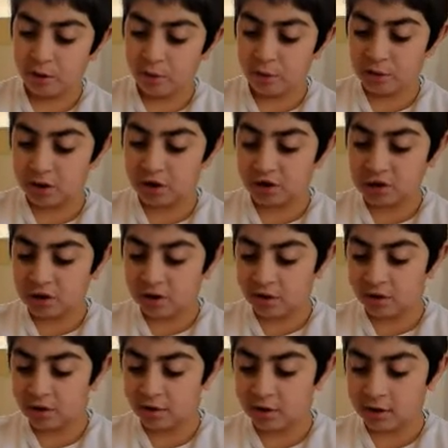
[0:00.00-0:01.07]
What is
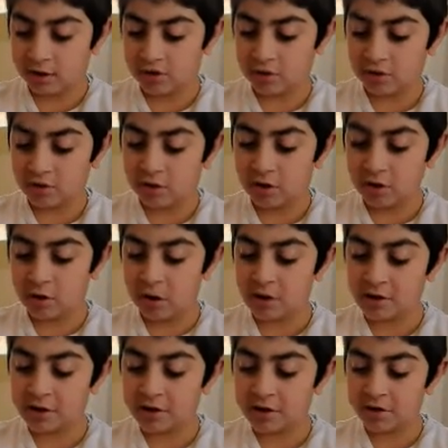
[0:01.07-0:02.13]
coronavirus?
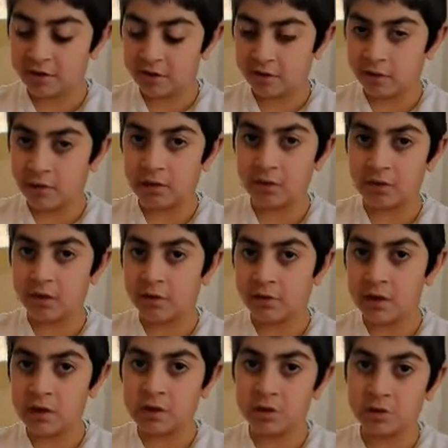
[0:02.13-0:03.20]
Coronavirus is a
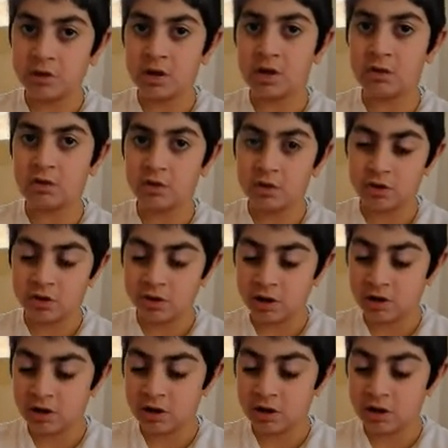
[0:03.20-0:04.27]
virus from China which was
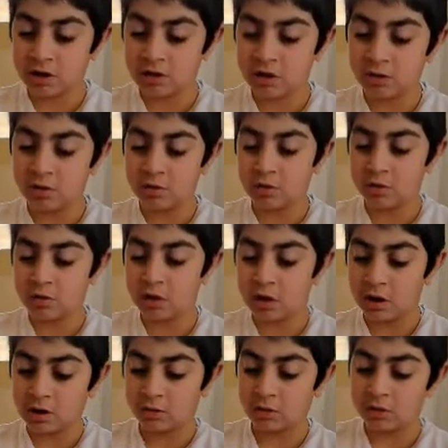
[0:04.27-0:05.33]
generated in
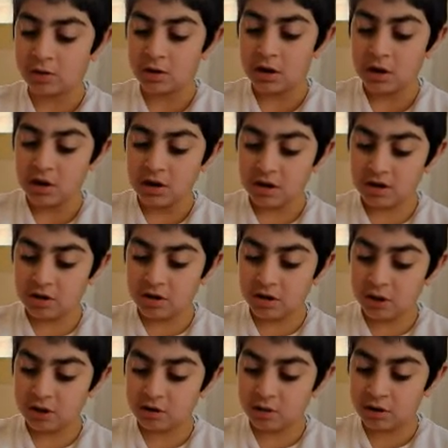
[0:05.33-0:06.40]
Wuhan in
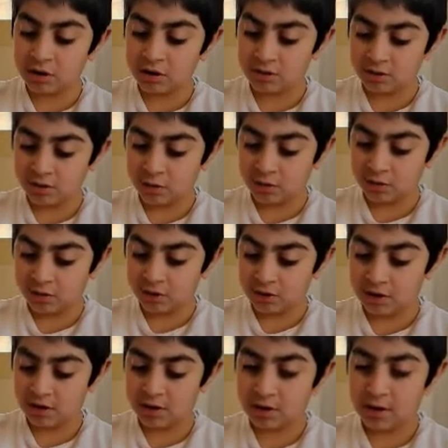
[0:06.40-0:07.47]
January 2020.